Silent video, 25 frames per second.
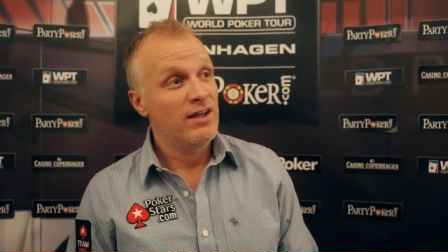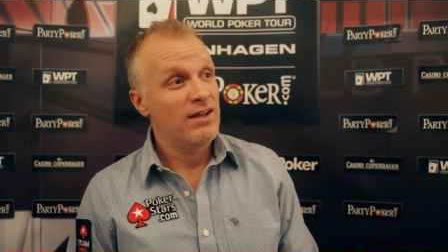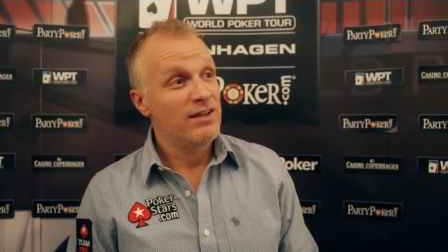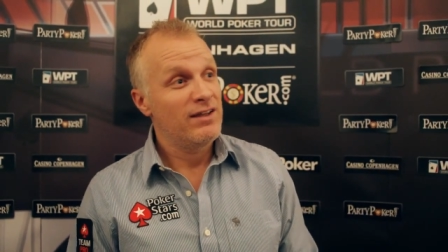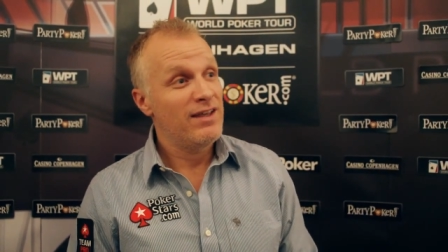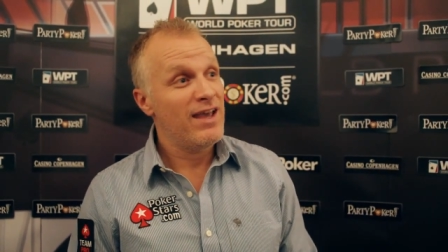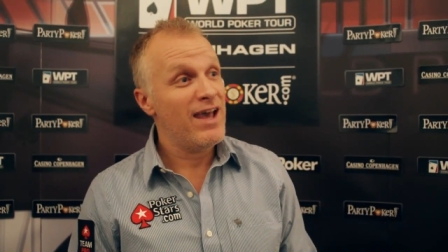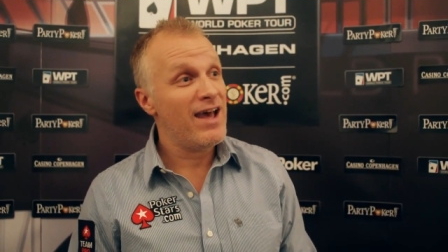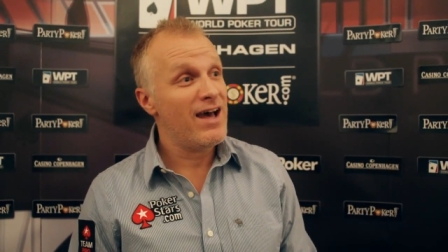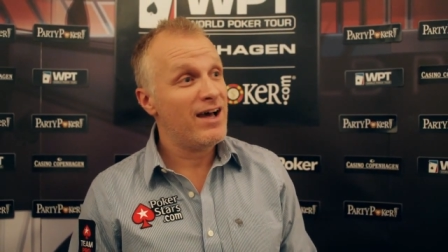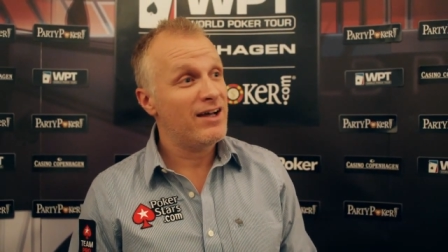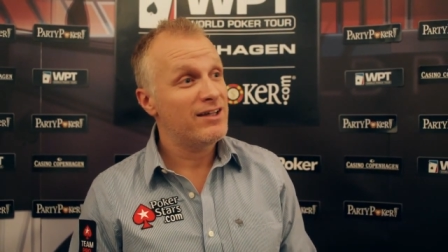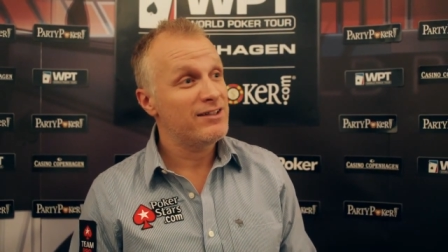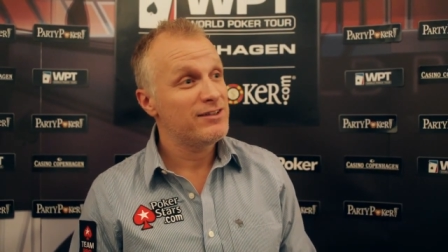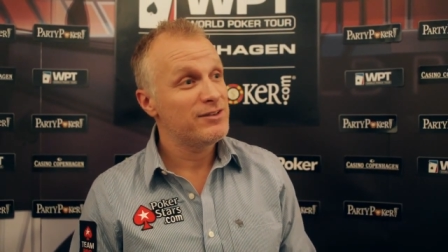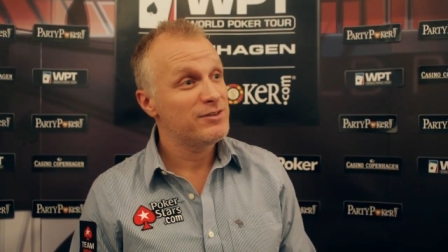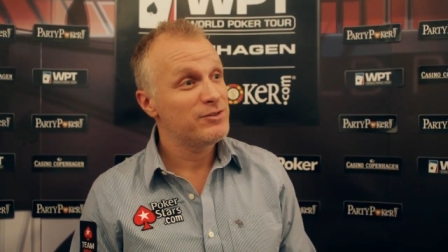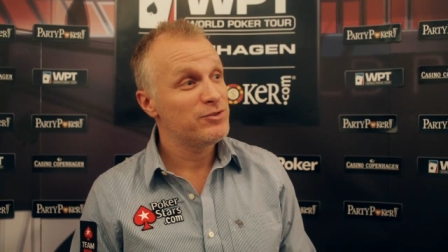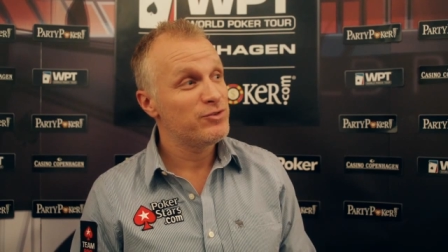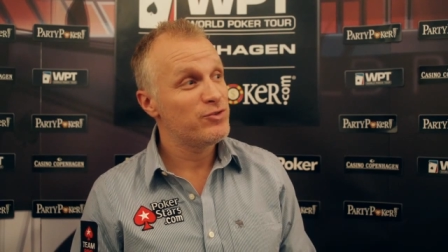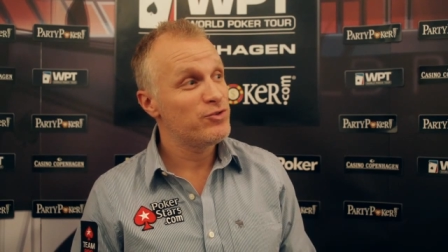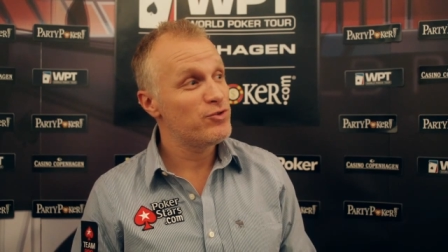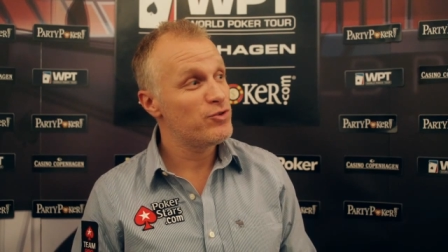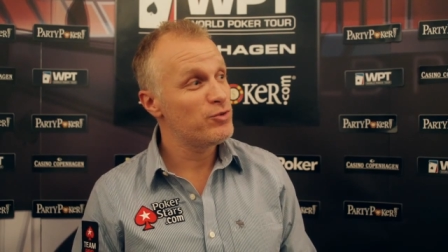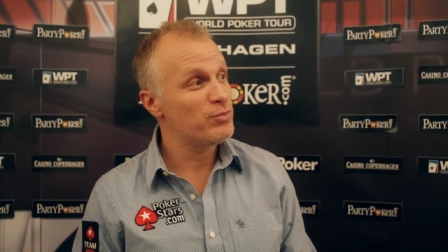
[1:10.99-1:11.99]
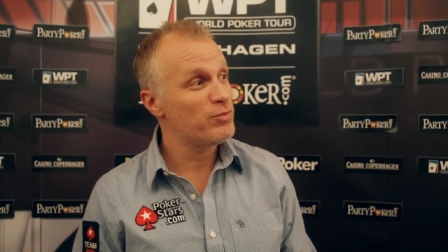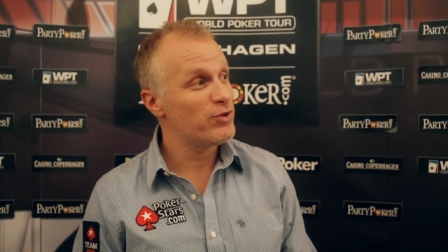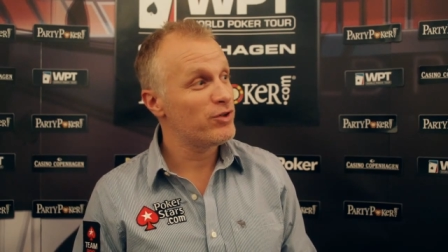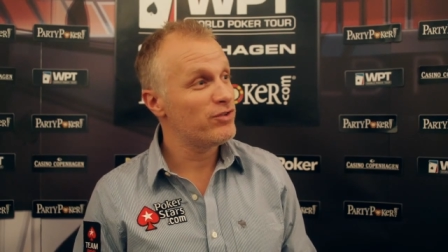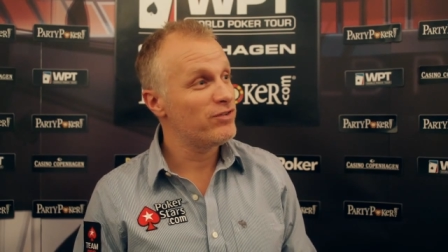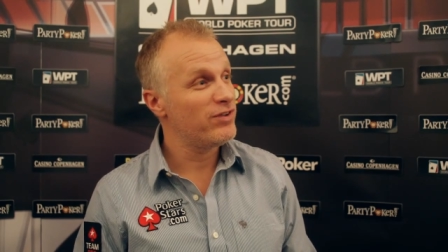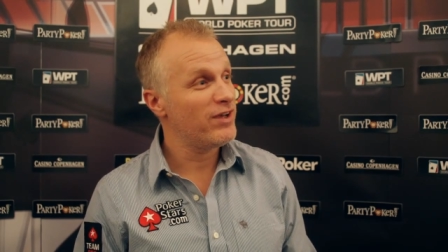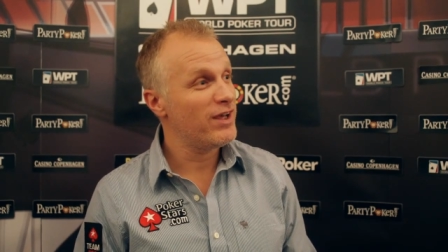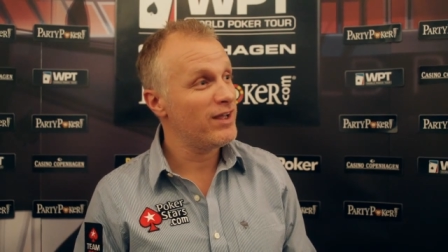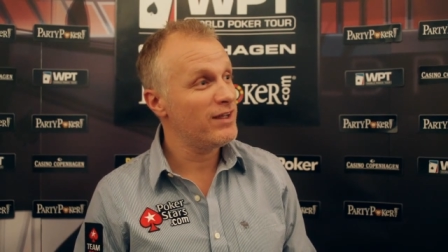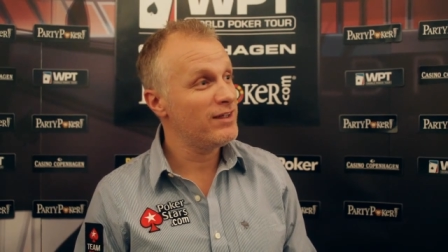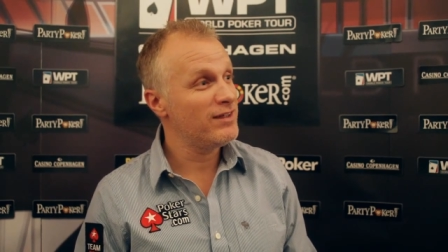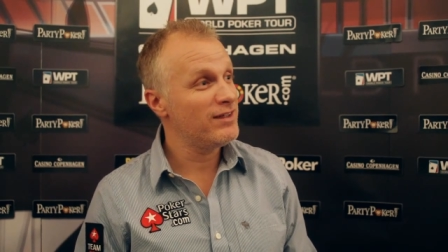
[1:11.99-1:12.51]
yeah, to
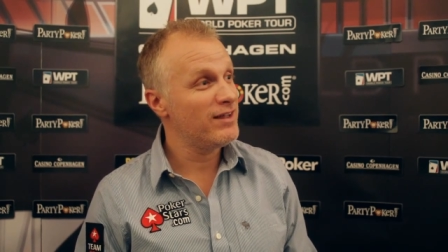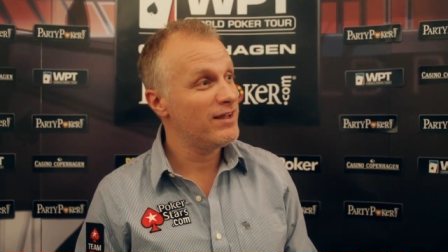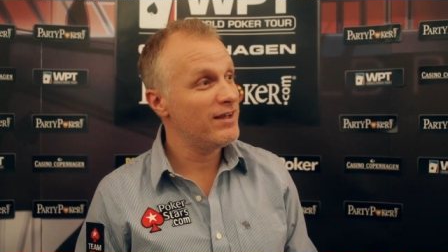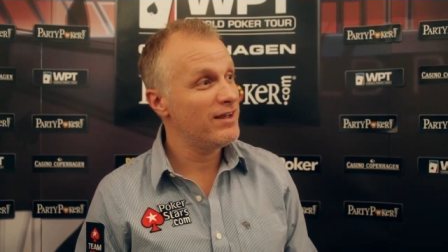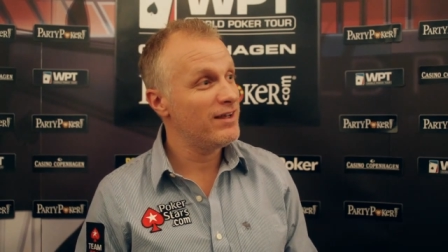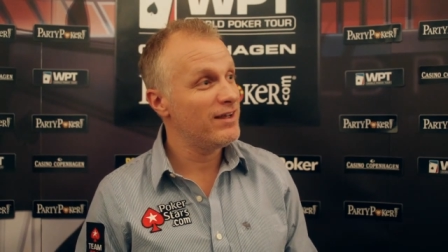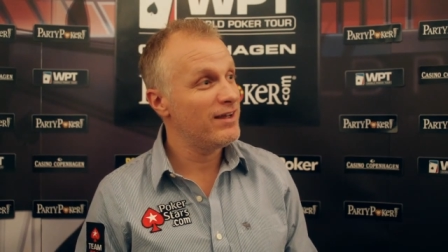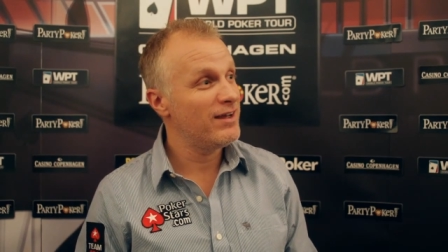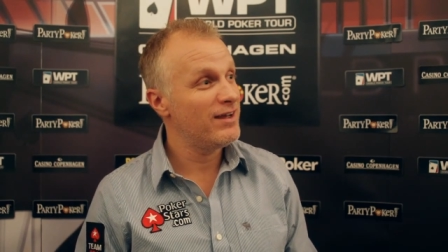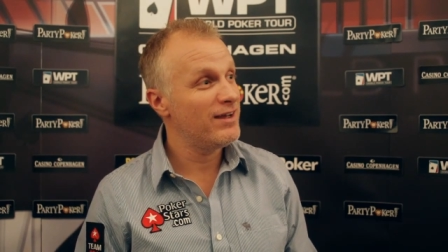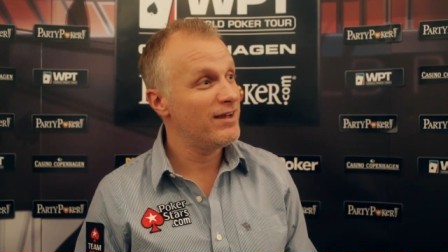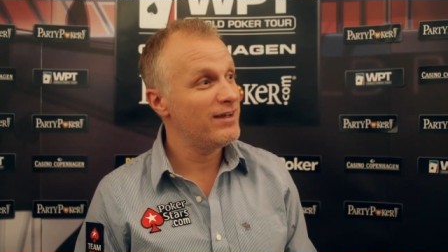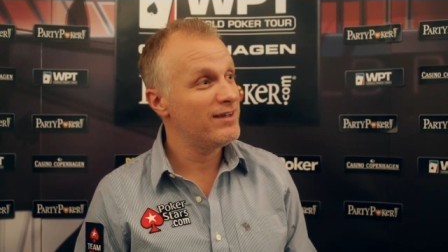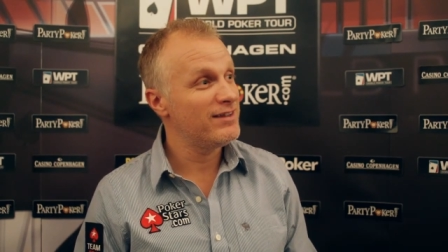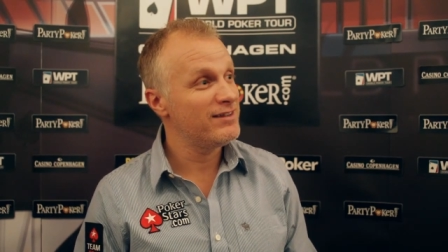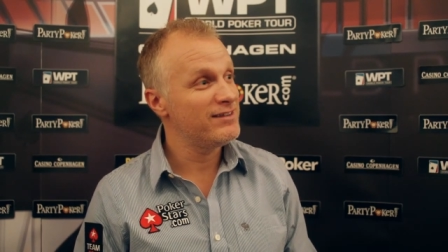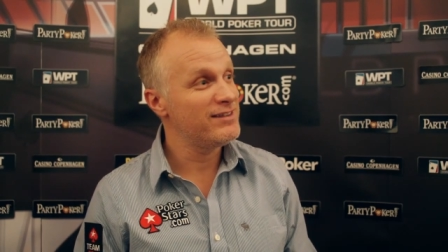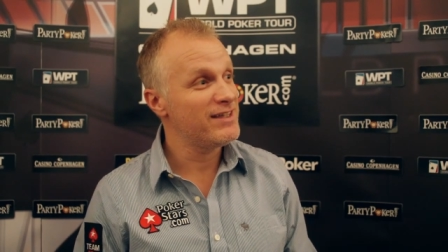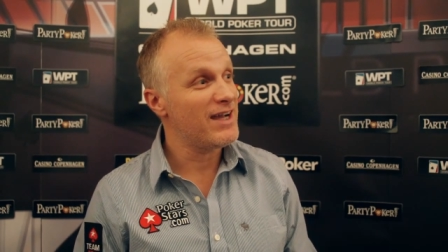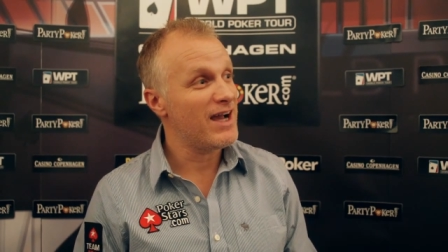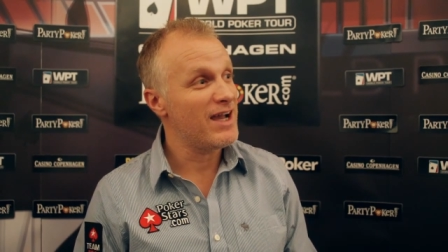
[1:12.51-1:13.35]
pretend the